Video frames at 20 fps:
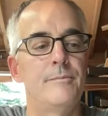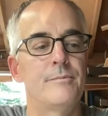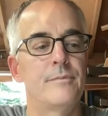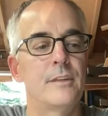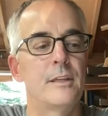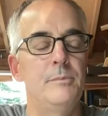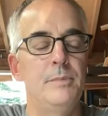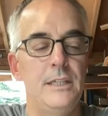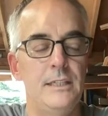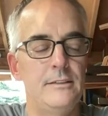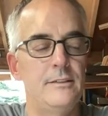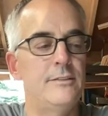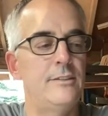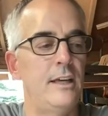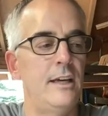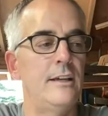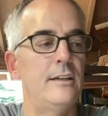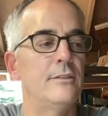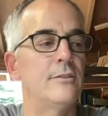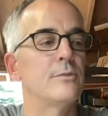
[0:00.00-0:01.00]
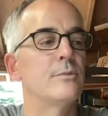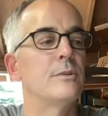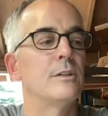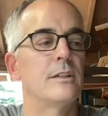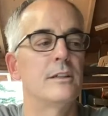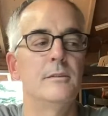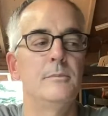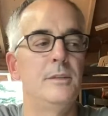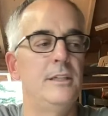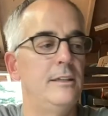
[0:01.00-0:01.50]
Peak Designs. We're going
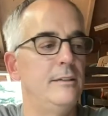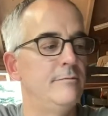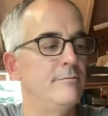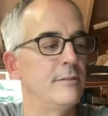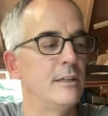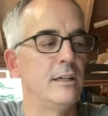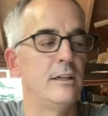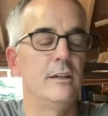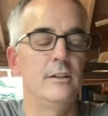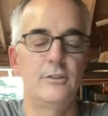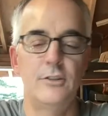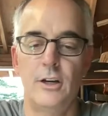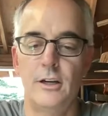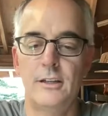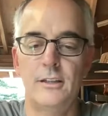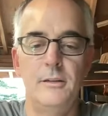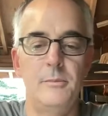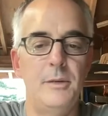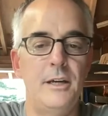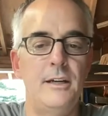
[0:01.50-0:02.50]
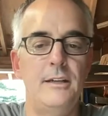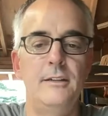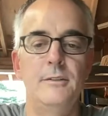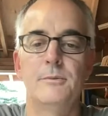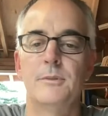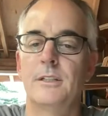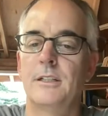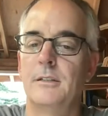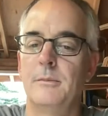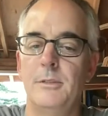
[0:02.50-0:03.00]
to be talking about it. We're
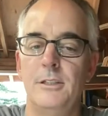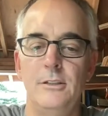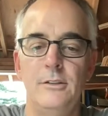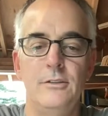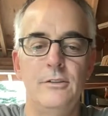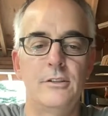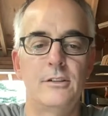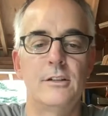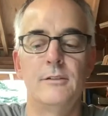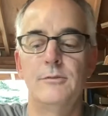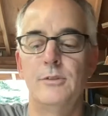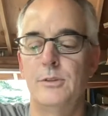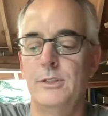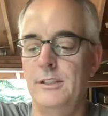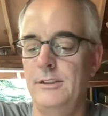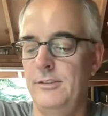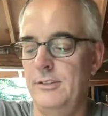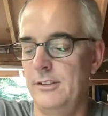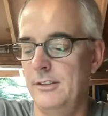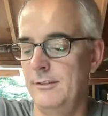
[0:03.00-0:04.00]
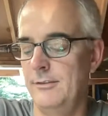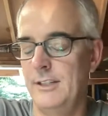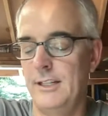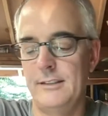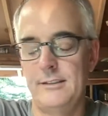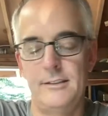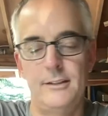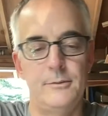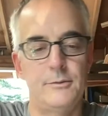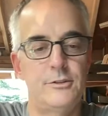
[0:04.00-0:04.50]
going to be using our voice. And if that's
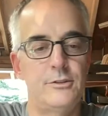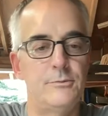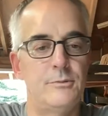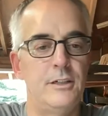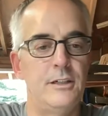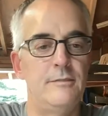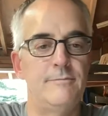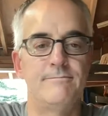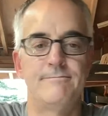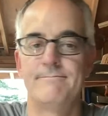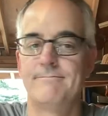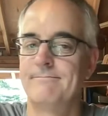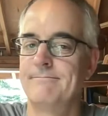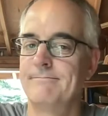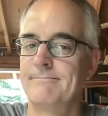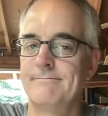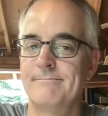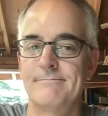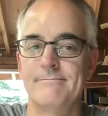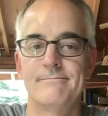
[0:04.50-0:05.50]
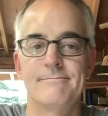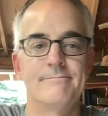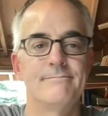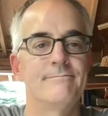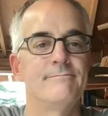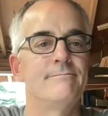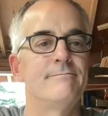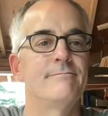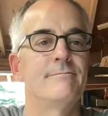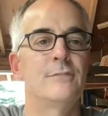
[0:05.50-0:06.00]
not what you want,
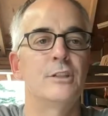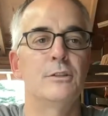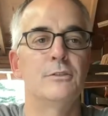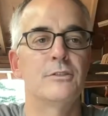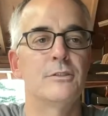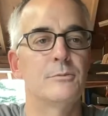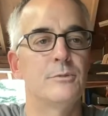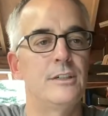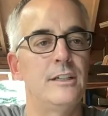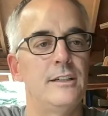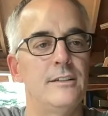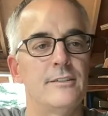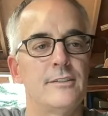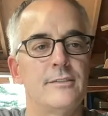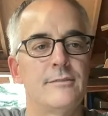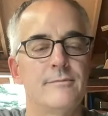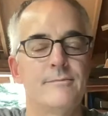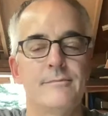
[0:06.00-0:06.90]
go somewhere else.